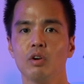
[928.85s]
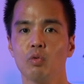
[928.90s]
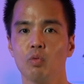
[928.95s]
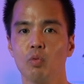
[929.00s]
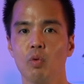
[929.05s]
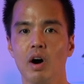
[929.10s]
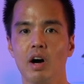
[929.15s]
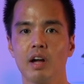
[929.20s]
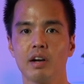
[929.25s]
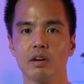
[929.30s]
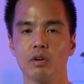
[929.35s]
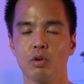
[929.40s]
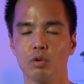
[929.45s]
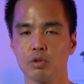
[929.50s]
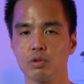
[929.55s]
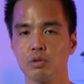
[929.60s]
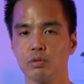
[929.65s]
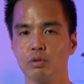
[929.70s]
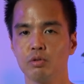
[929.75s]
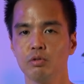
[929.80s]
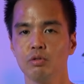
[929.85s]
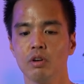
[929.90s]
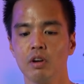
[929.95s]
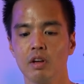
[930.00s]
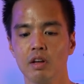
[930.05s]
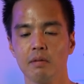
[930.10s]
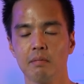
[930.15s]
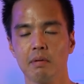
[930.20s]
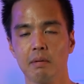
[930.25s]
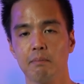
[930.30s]
one or two,
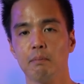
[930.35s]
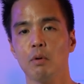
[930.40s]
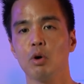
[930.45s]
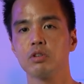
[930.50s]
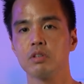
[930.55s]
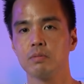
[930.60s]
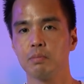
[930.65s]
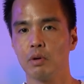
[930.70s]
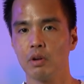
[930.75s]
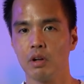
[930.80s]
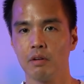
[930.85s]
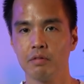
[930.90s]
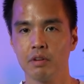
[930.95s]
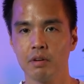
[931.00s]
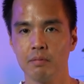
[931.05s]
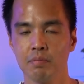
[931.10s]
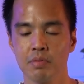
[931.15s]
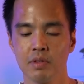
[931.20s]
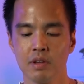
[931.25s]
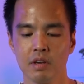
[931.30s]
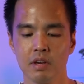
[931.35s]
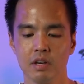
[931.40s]
but multiple of them,